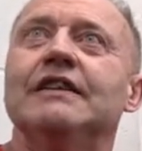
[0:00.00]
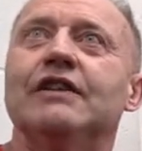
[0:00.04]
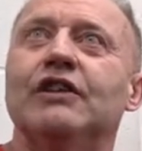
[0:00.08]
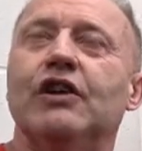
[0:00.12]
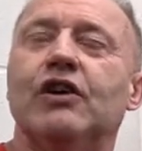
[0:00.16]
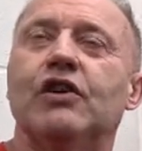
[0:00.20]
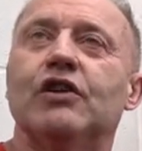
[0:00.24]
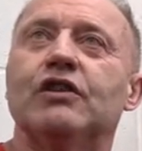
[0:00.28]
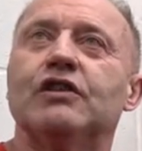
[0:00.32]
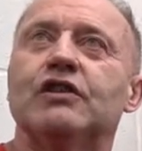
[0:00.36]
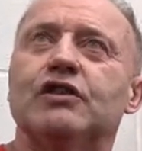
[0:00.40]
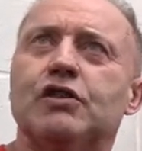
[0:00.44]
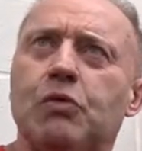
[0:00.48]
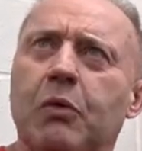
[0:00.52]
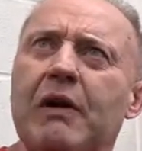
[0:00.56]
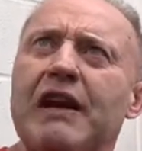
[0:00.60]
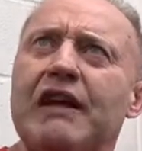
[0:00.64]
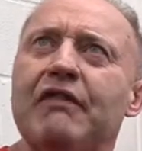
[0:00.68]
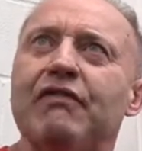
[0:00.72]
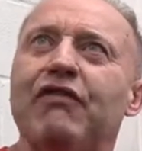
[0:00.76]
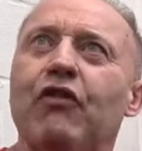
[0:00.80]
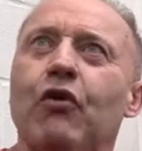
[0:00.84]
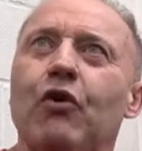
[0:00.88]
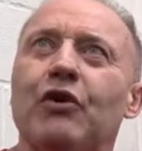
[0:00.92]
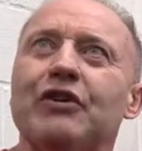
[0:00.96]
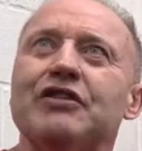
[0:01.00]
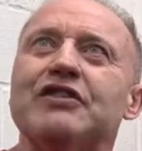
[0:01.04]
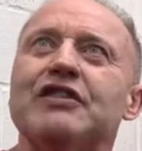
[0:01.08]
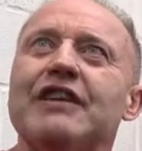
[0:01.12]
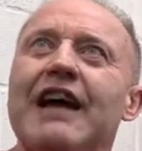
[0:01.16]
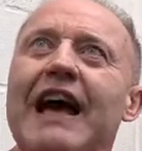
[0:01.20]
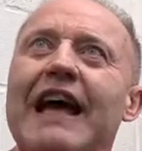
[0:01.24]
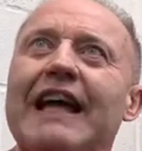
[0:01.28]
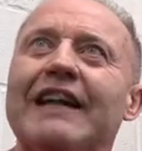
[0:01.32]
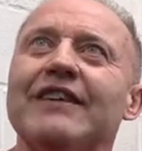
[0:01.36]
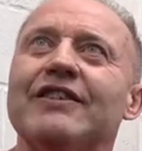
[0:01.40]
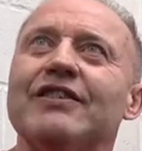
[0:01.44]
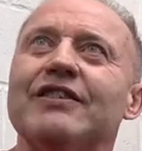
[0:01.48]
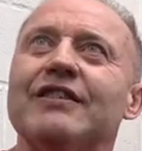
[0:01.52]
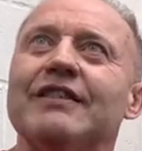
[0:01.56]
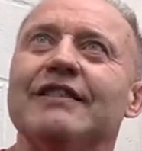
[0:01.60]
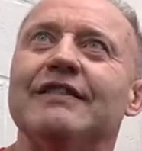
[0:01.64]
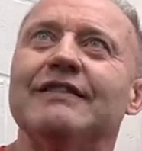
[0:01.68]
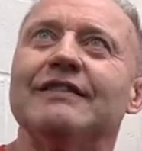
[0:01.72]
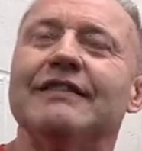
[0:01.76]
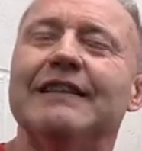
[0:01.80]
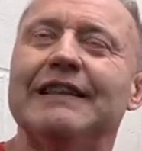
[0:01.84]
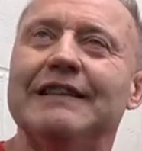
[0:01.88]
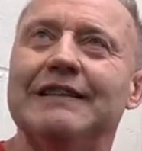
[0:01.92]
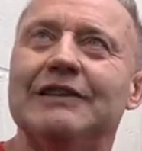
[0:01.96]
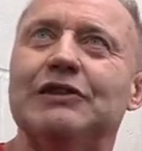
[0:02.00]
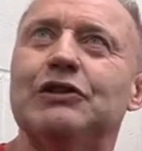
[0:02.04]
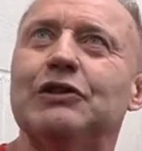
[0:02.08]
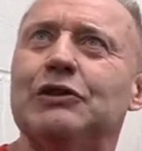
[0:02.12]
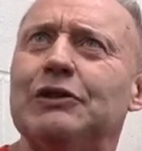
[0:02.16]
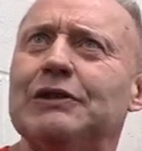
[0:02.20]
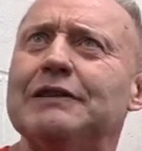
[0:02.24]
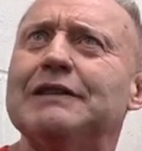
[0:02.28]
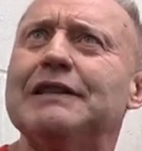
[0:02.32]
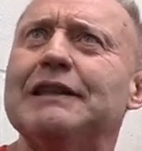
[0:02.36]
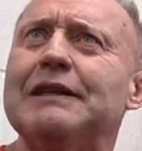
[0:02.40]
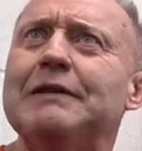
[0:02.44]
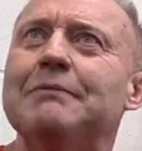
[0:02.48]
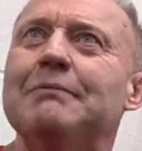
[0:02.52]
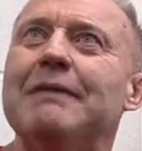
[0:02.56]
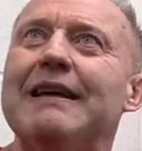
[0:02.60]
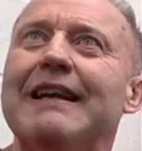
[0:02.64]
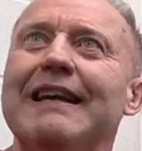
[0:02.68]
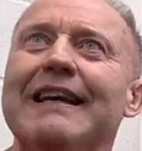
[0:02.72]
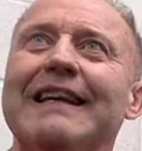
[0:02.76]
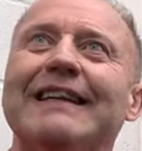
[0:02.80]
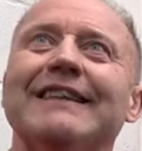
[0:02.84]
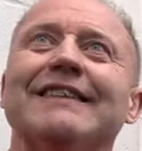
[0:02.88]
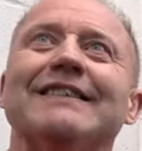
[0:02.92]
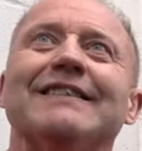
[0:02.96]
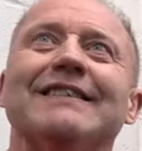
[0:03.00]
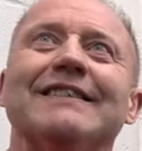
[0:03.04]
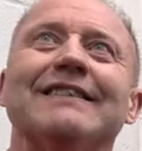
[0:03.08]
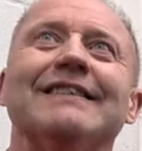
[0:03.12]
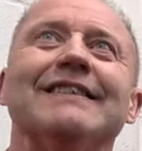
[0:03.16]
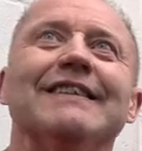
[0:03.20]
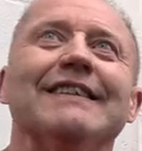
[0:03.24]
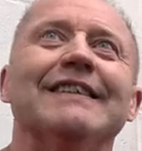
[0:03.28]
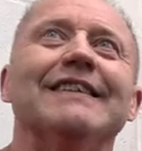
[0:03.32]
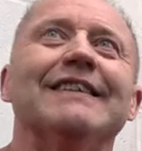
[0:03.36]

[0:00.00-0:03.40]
you know, 24 sets in 13 minutes.